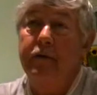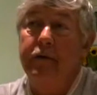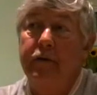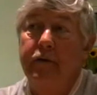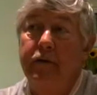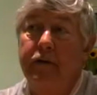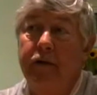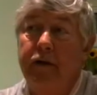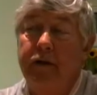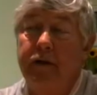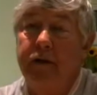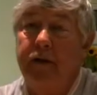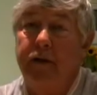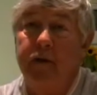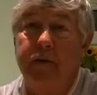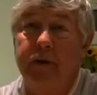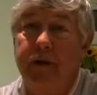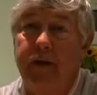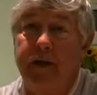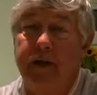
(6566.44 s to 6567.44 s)
I don't
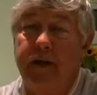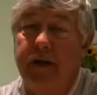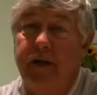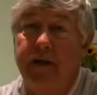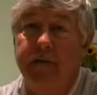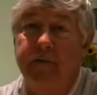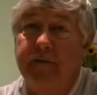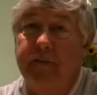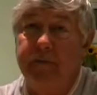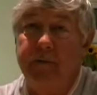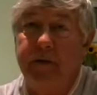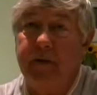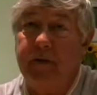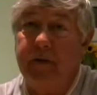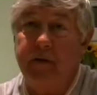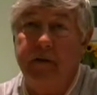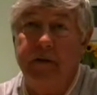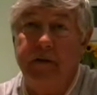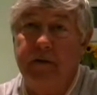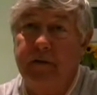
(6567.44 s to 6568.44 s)
know where they'd go from
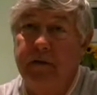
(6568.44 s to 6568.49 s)
here.